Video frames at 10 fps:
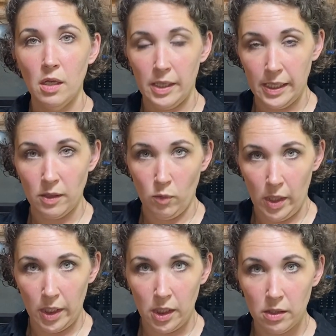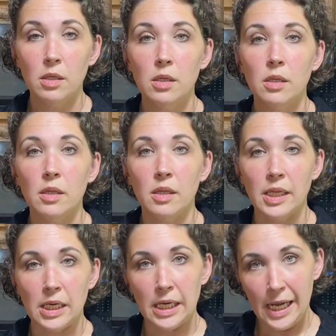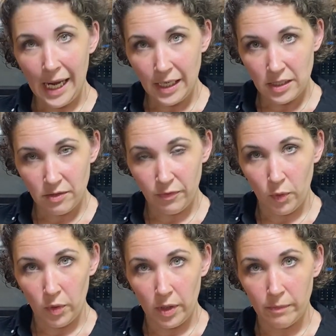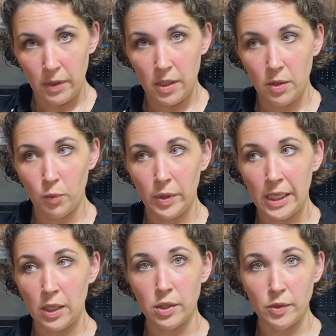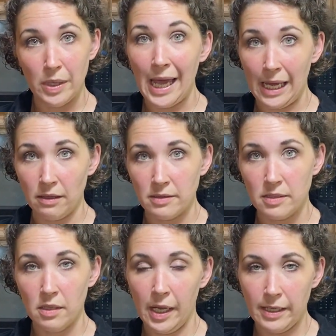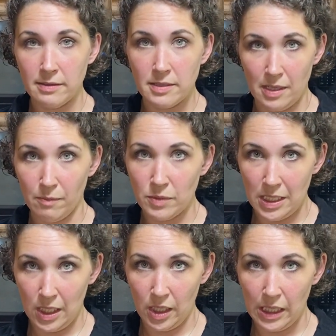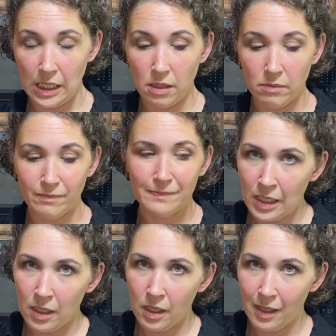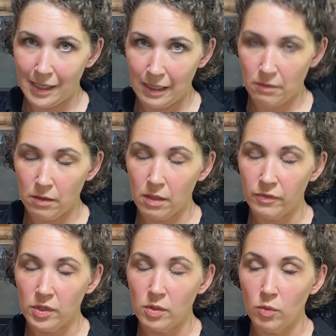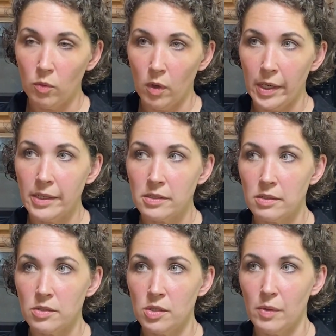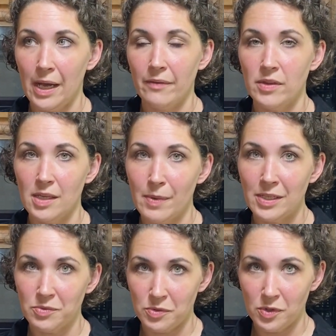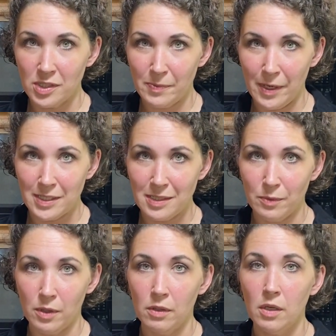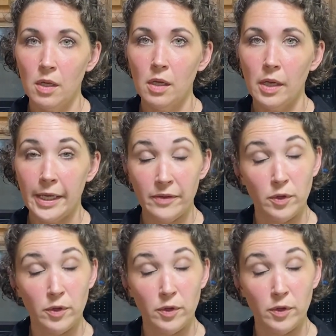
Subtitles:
and water. The next form would include eggs and some dairy. again, if you want to have the best results possible, and if